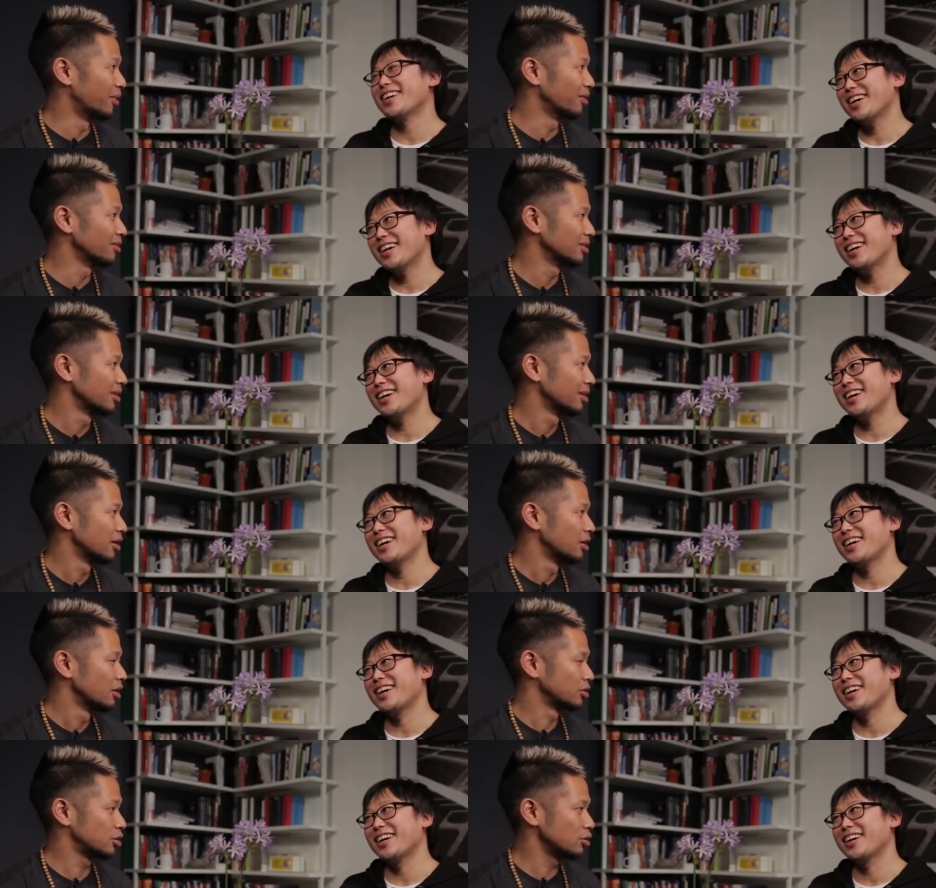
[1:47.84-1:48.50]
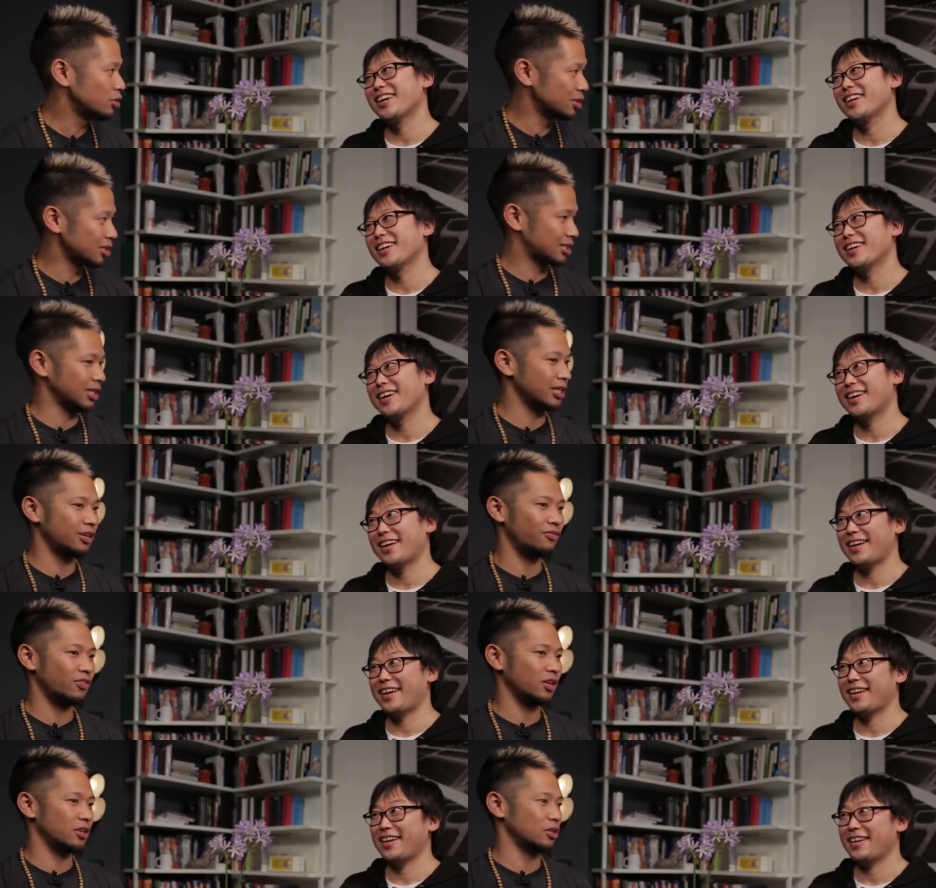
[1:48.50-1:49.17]
Speaker 1: yeah. Whole? So you just
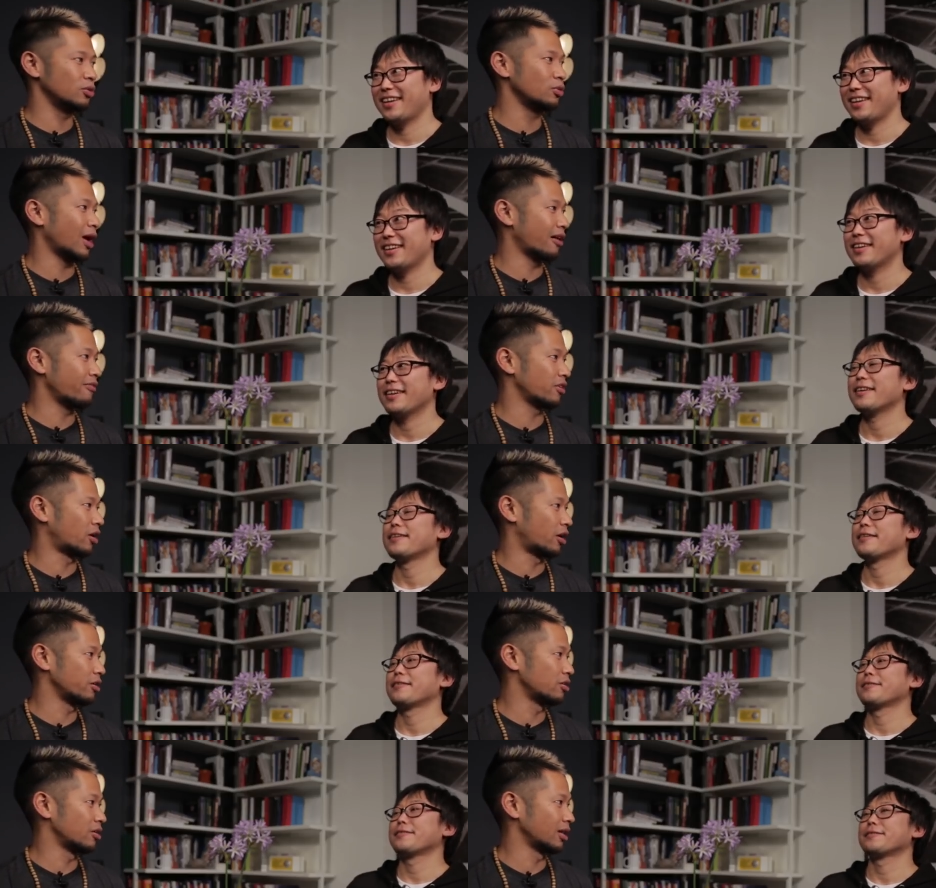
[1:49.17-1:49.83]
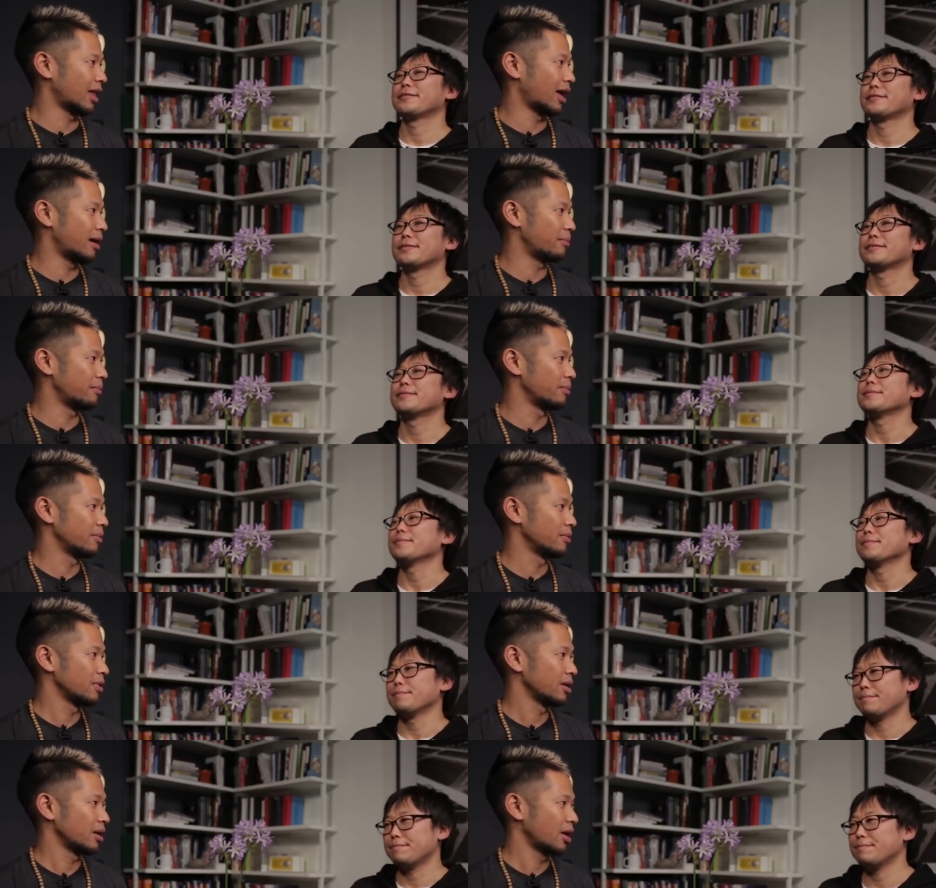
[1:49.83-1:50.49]
leave it. You have it on your lap,
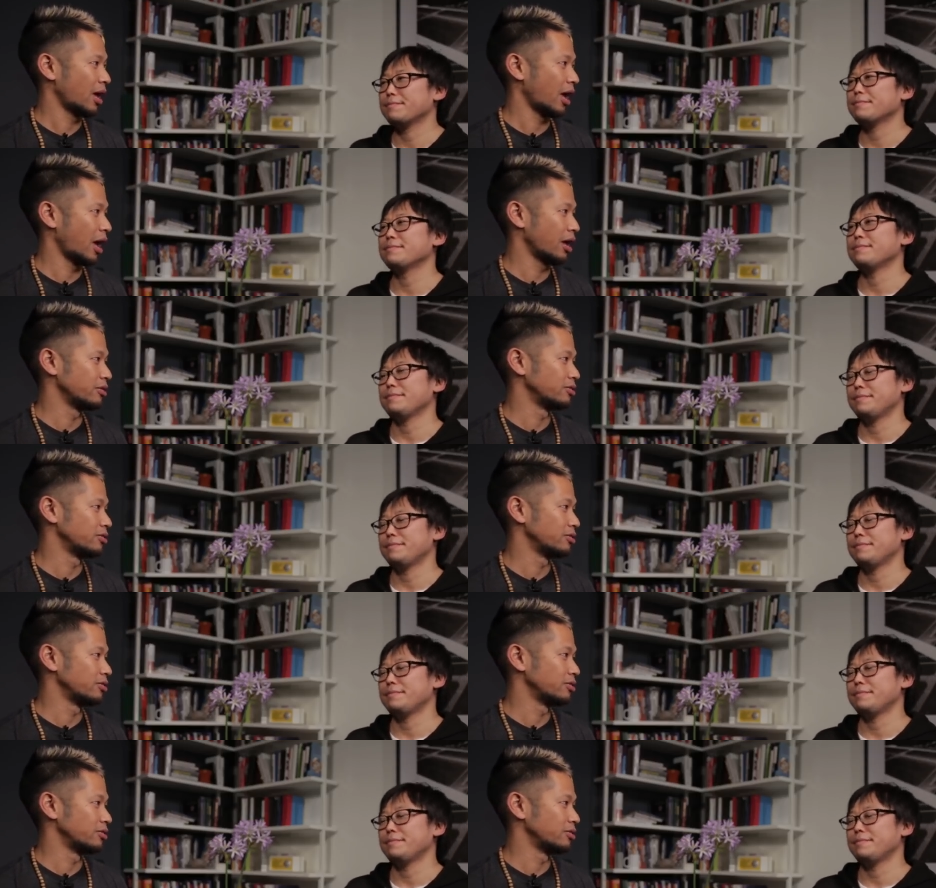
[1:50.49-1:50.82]
mm -hmm.